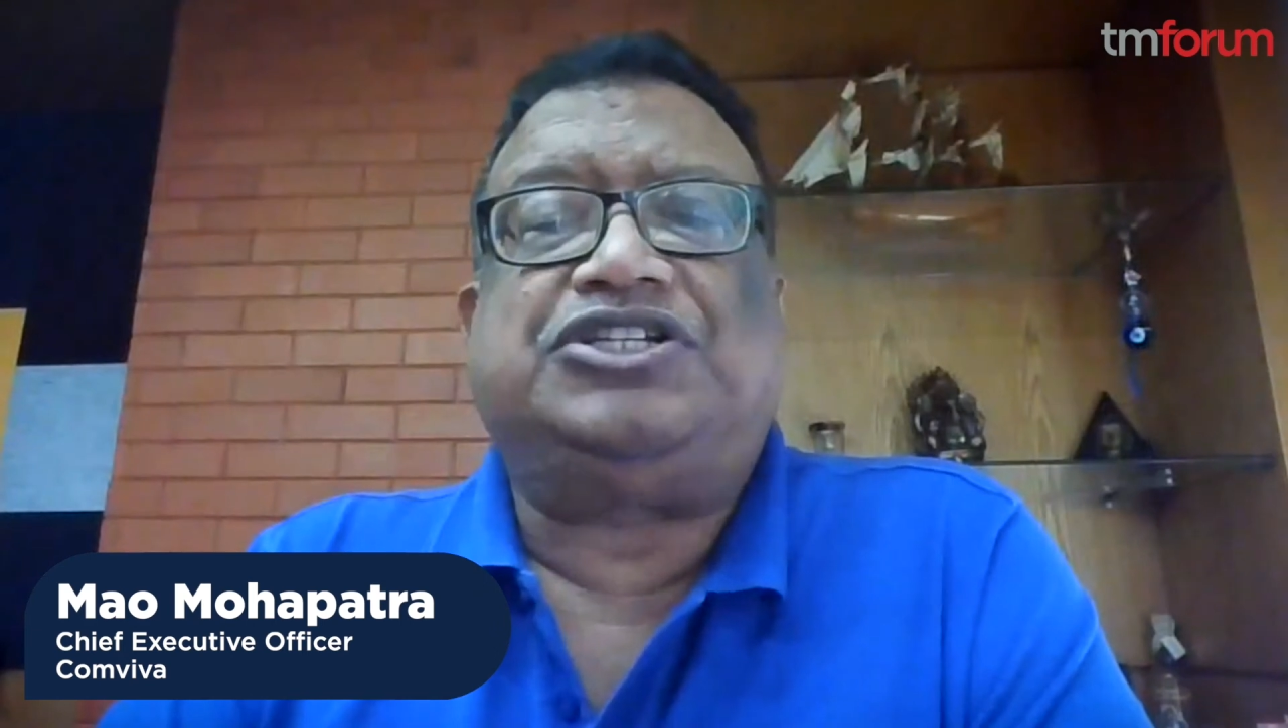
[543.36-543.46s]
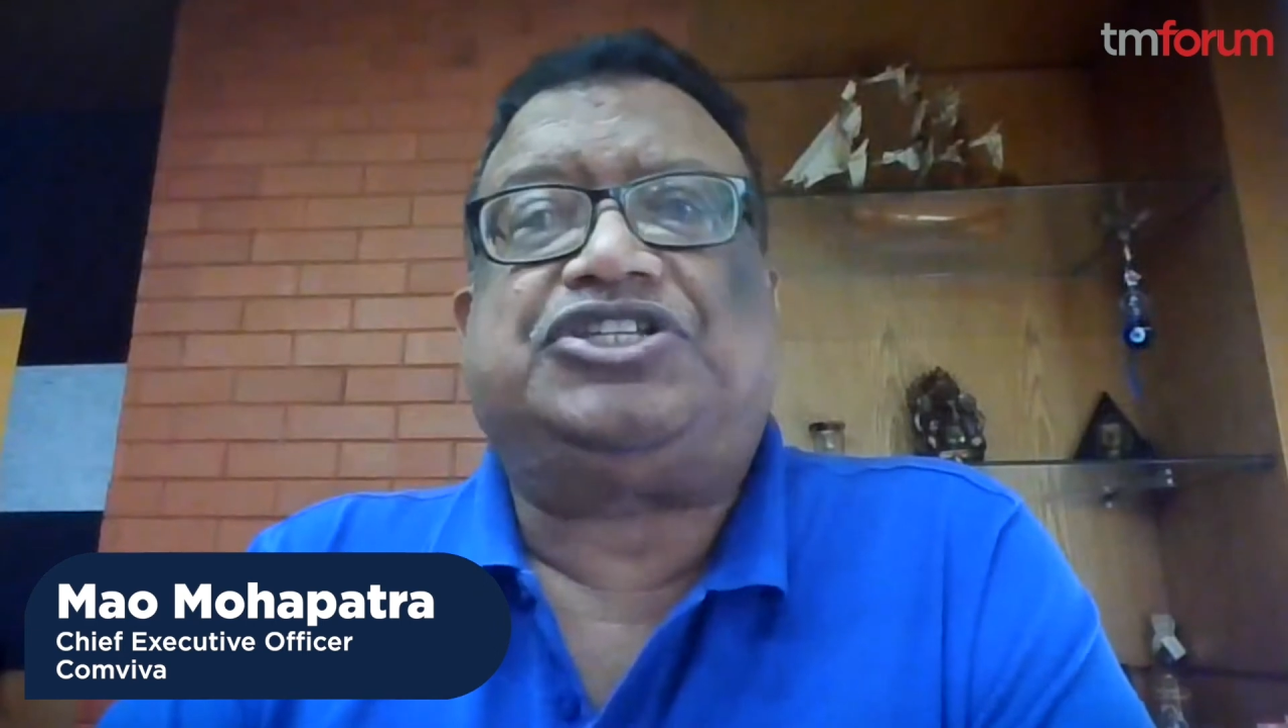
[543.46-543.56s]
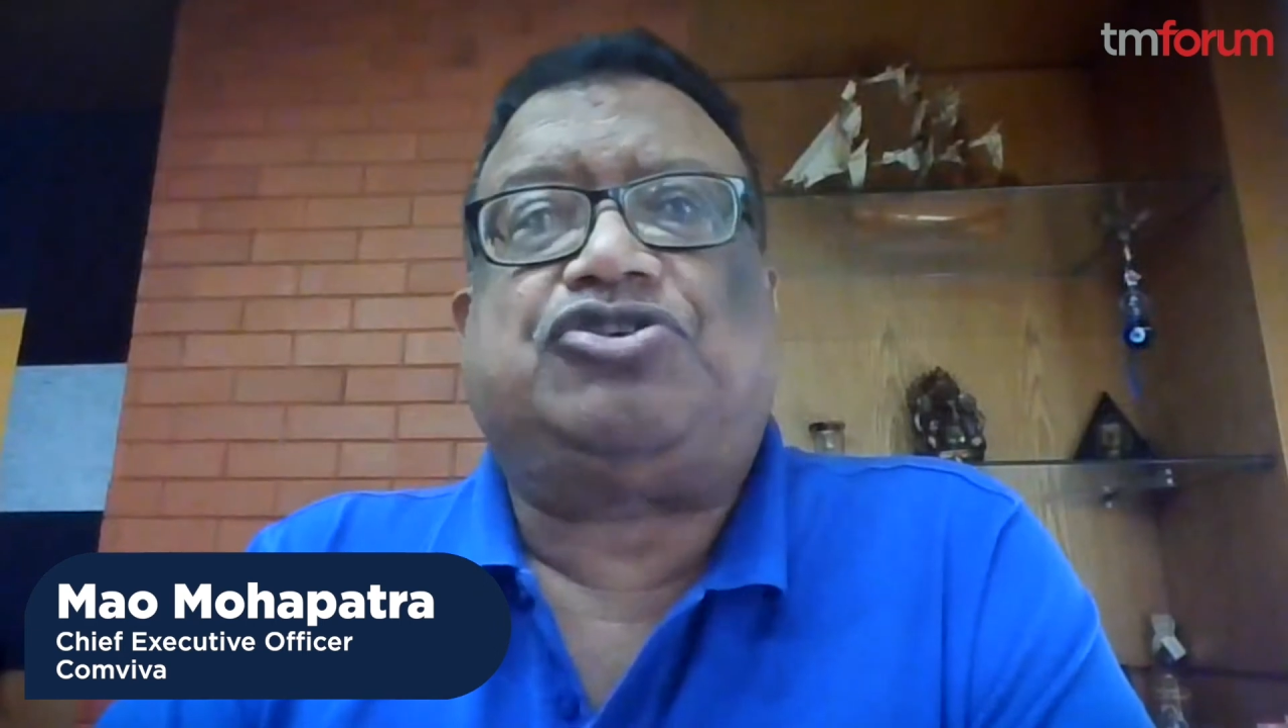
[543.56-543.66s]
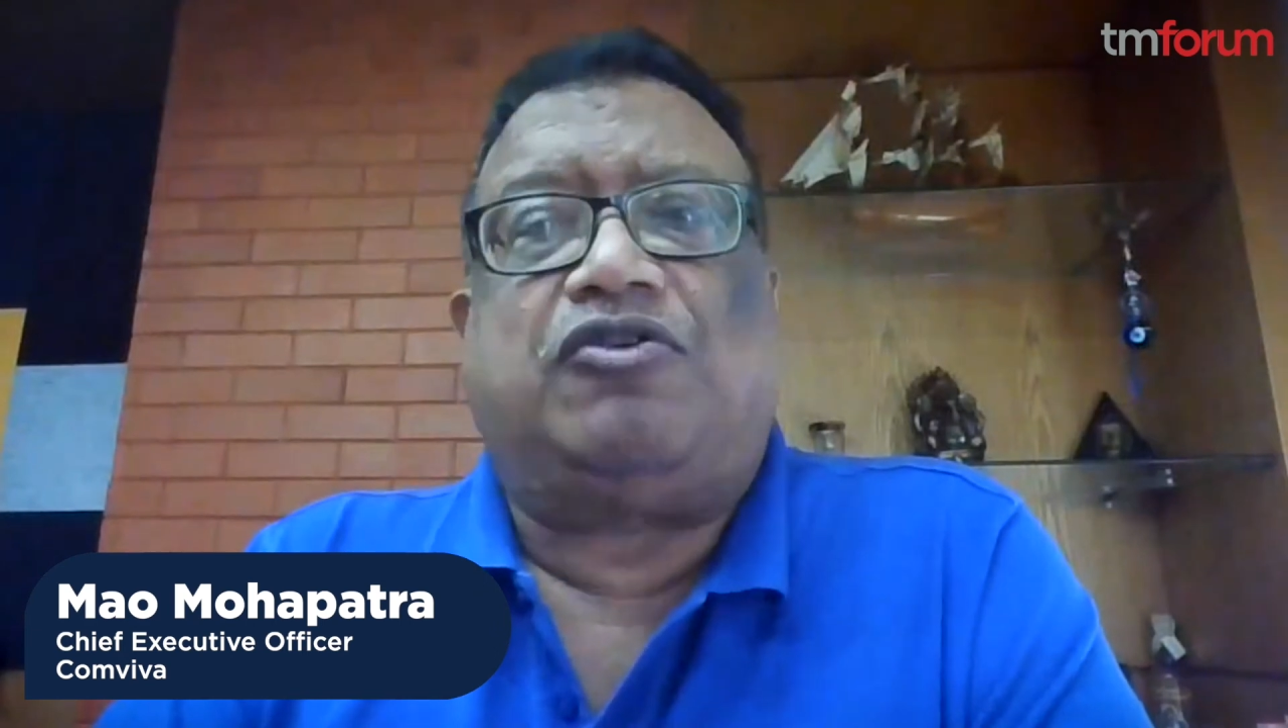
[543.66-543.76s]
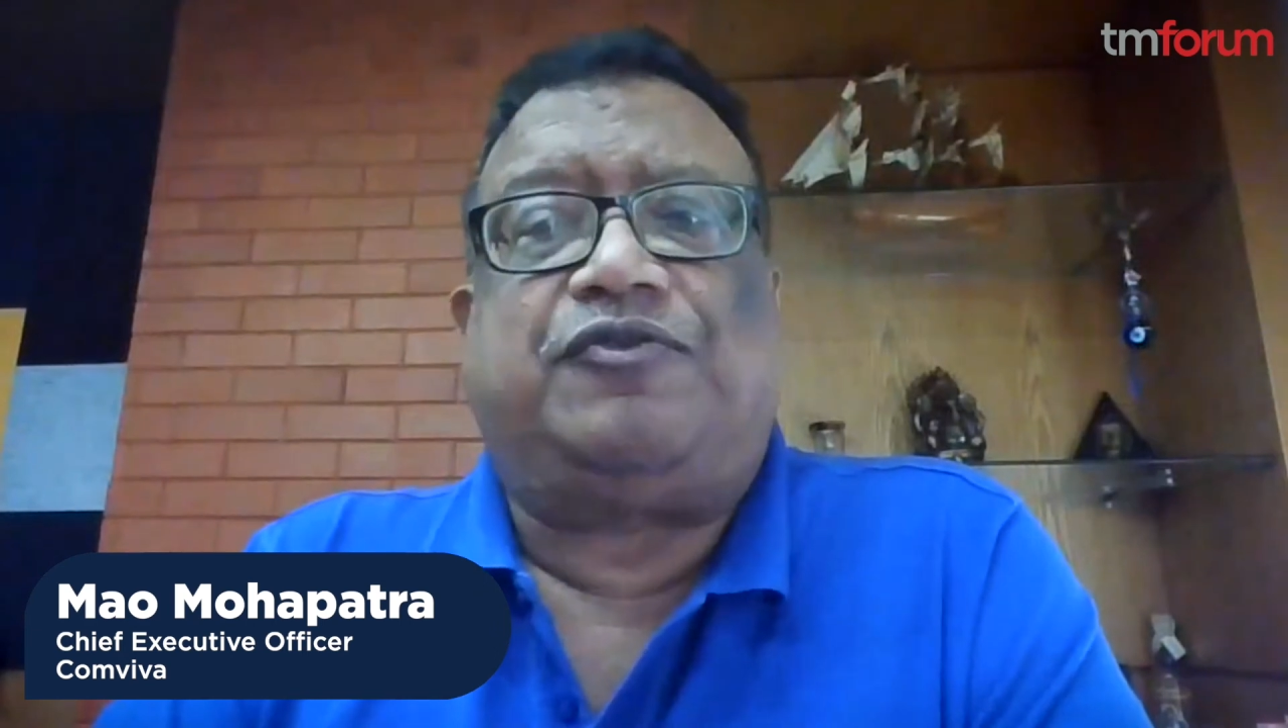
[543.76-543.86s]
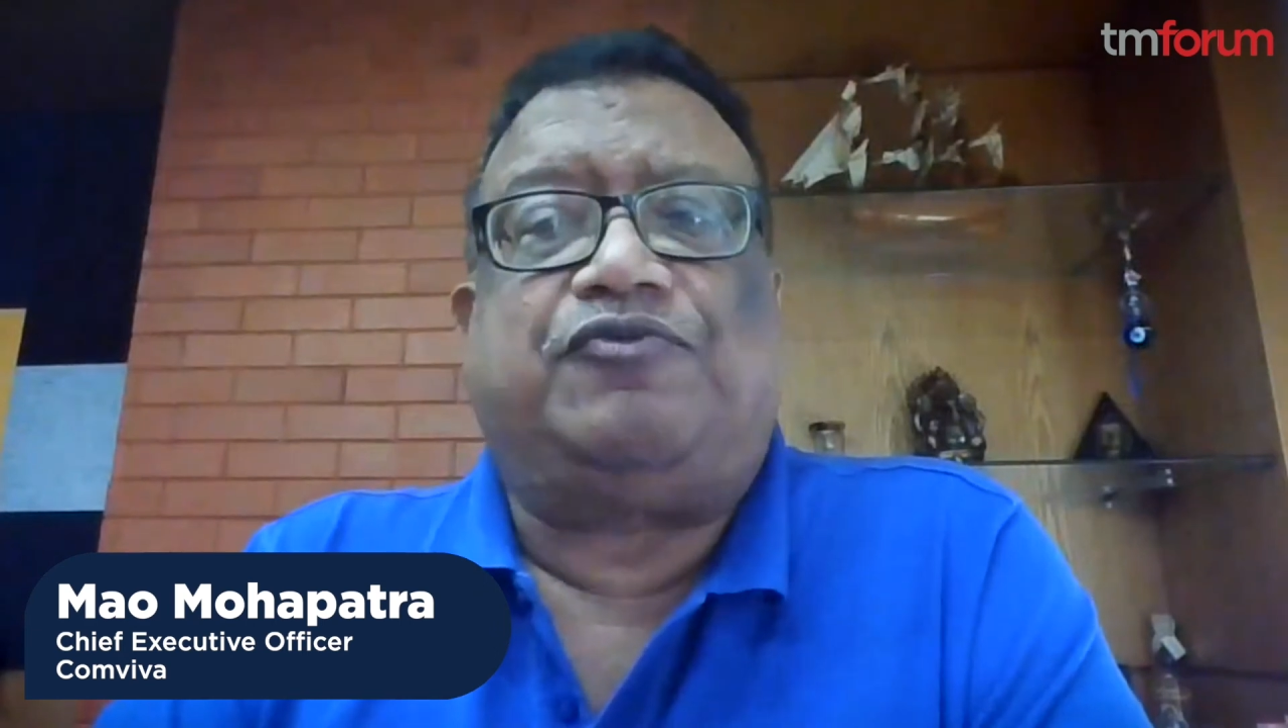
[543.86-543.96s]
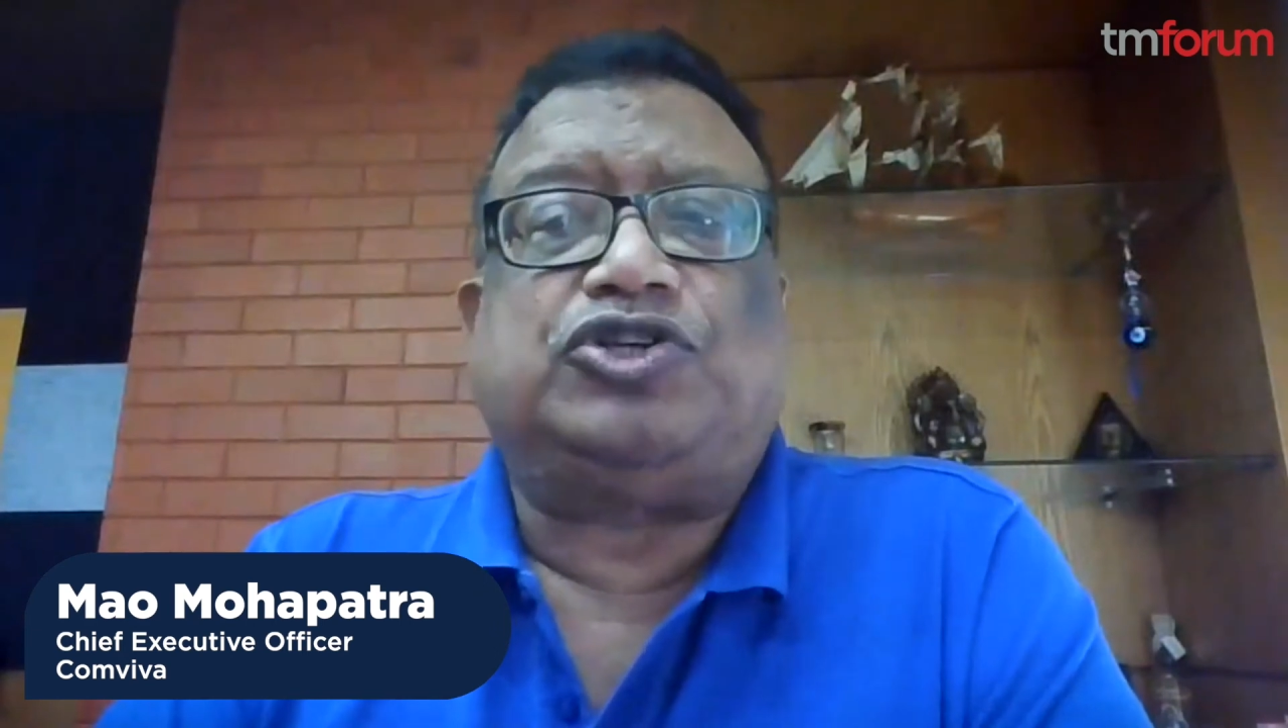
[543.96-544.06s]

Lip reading: just offer